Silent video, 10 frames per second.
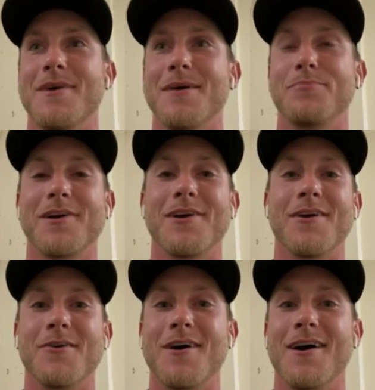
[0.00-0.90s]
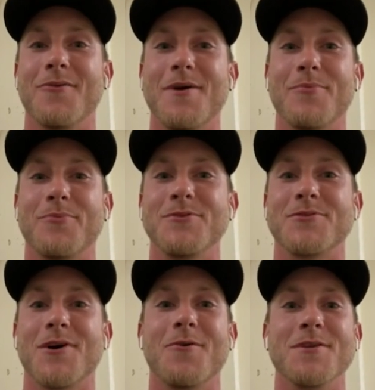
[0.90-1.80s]
My player rep
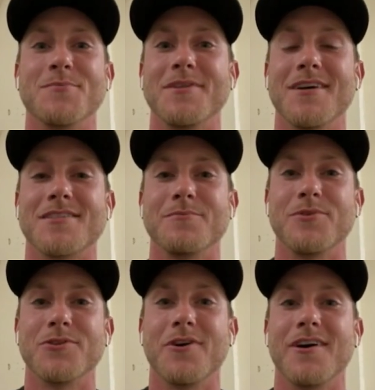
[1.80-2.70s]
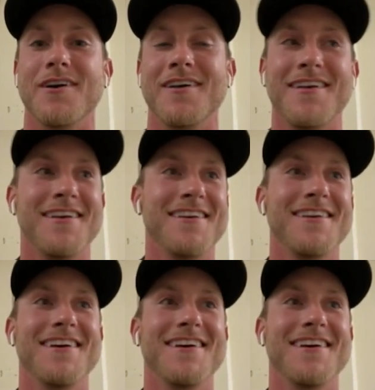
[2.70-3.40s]
used to always be Dustin Pedroia.